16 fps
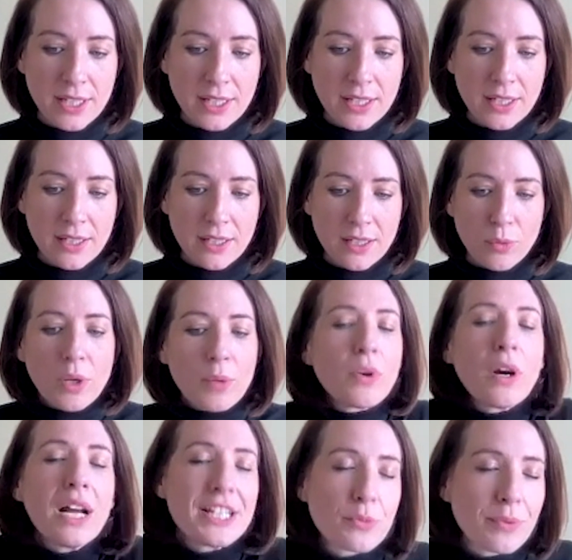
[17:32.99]
why do
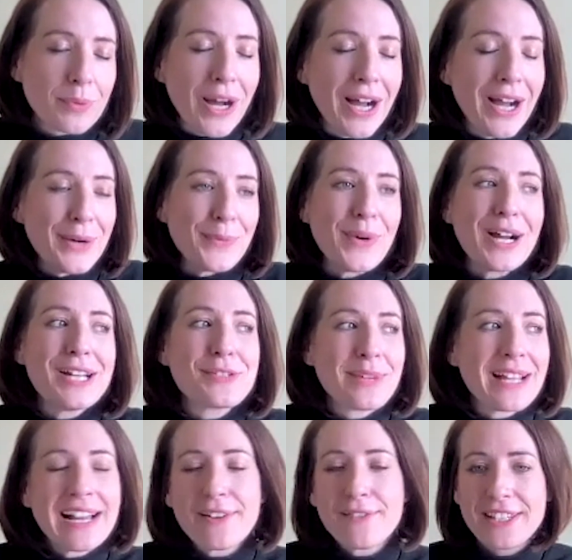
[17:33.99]
we
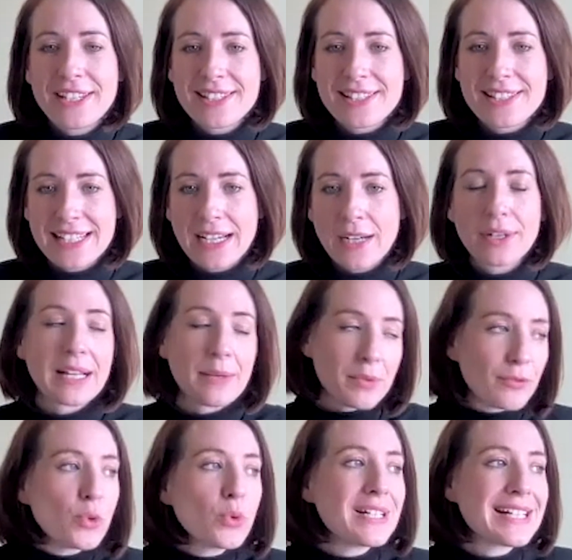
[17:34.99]
have vegans now? Okay, we've
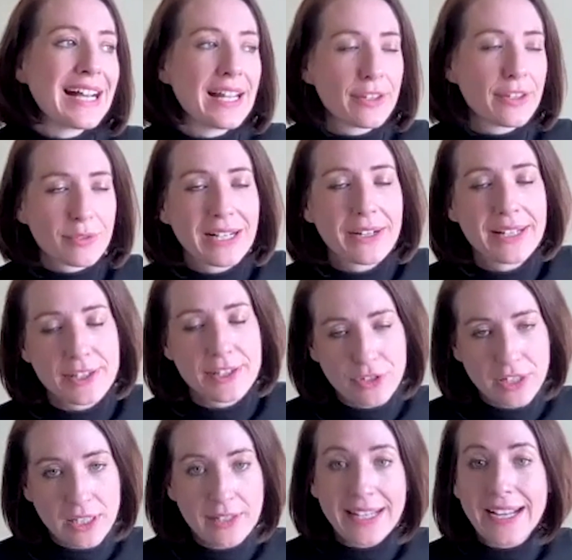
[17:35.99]
always had throughout
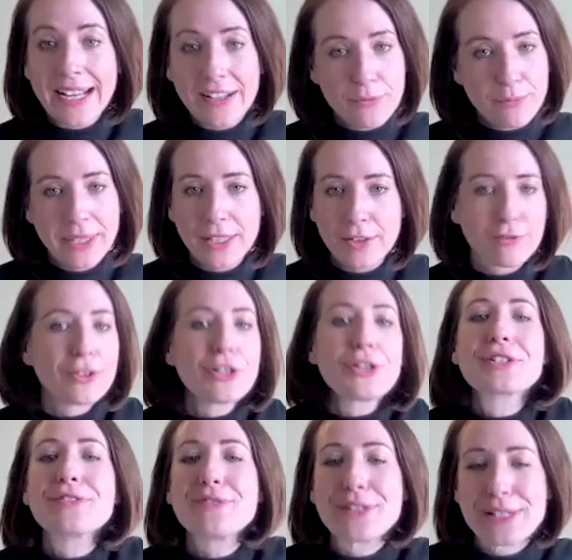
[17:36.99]
history. There have been
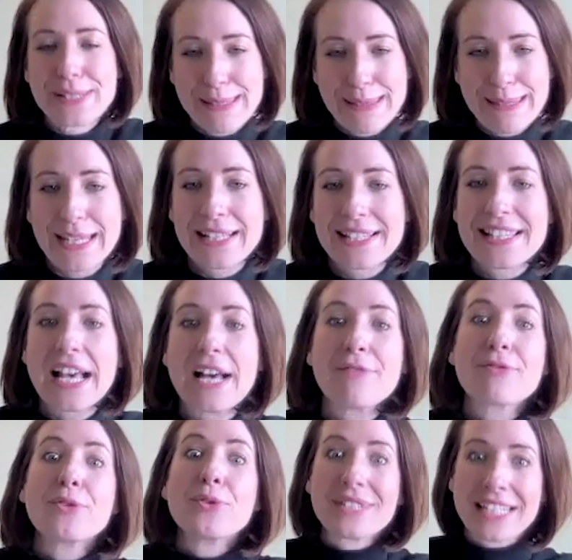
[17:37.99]
philosophers and things that have
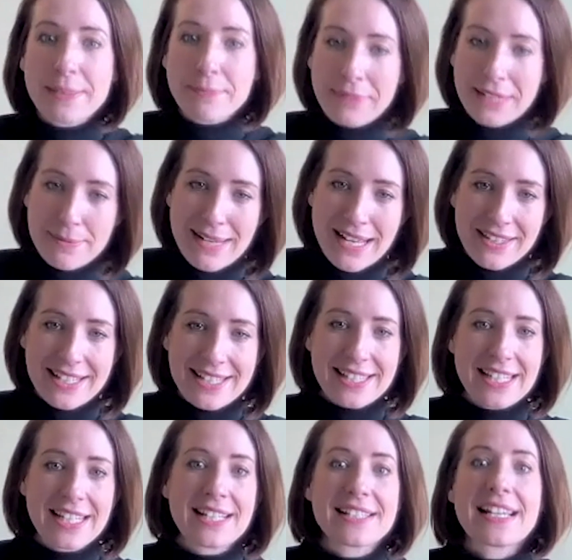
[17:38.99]
thought deeply about these
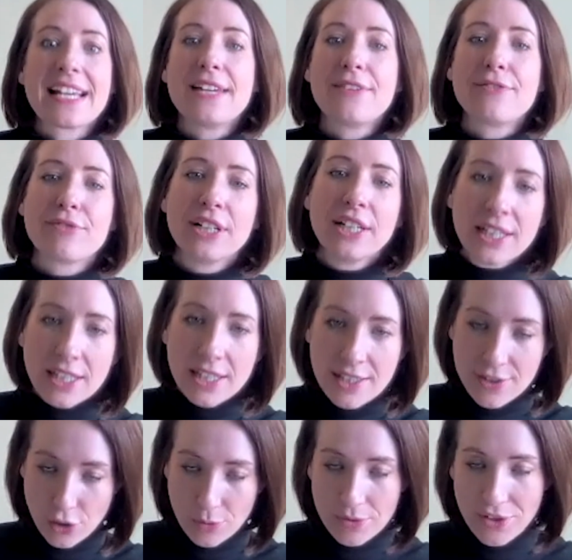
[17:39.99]
things and have
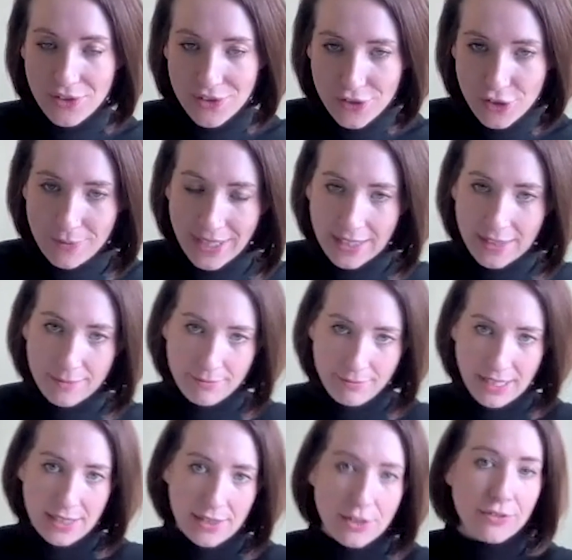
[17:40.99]
stopped consuming
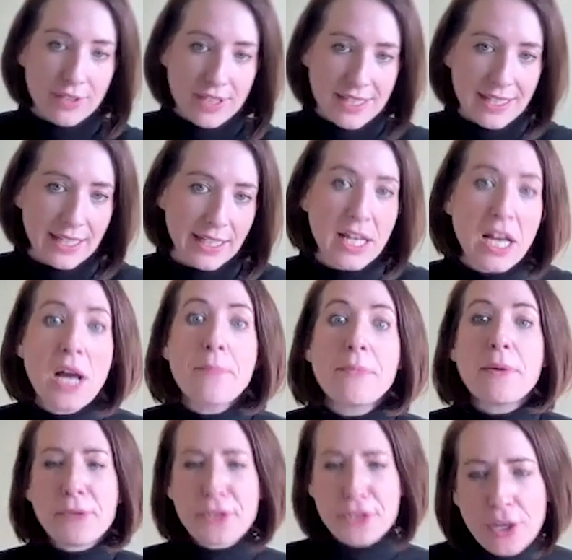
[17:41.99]
meat, obviously. But
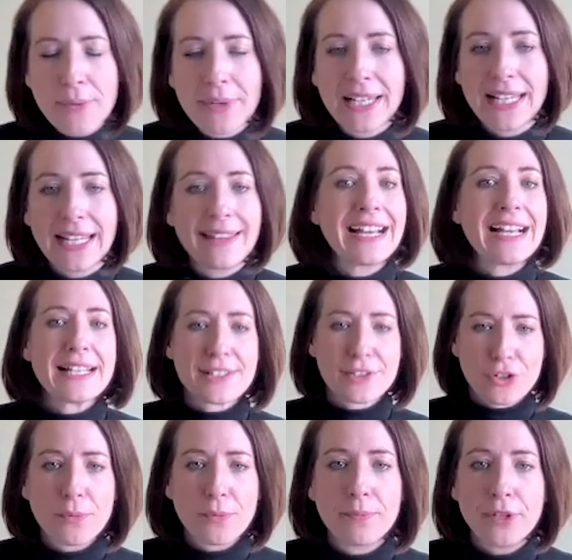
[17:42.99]
predominantly that has
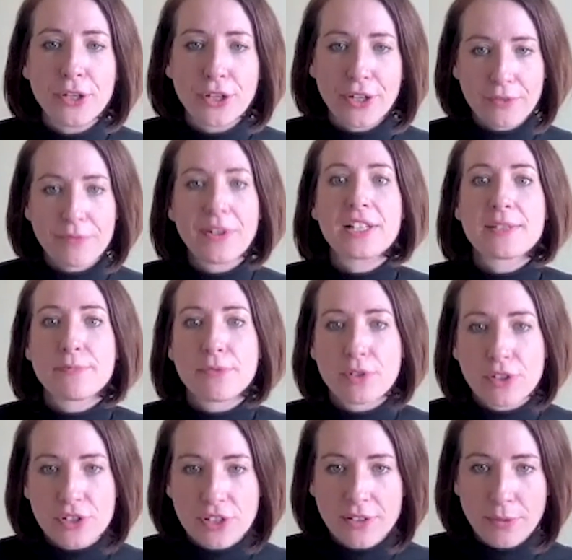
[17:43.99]
not, you know, the vast
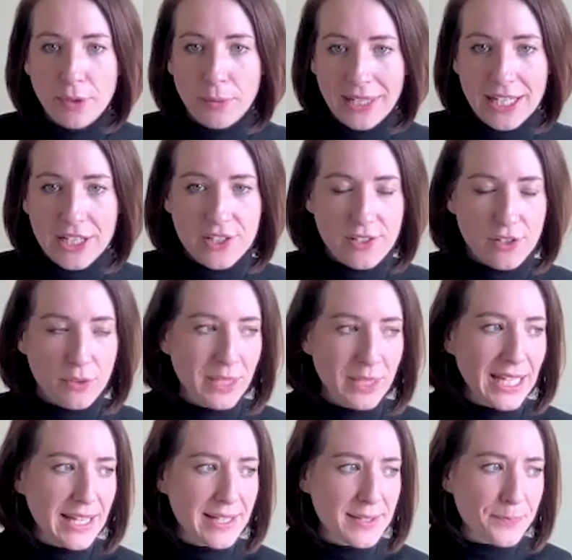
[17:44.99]
majority of the population has not been the
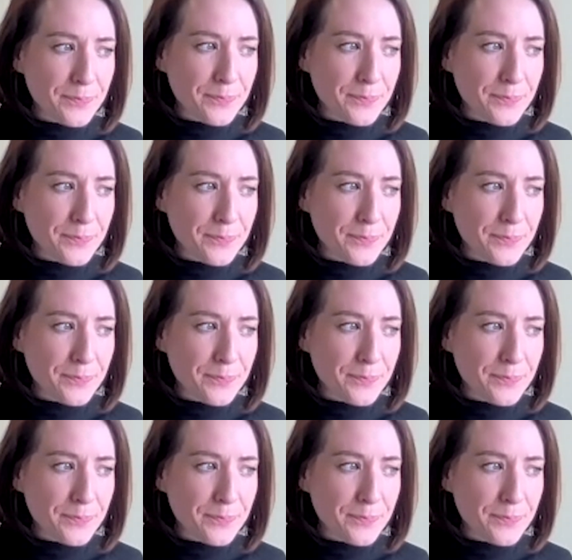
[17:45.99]
case.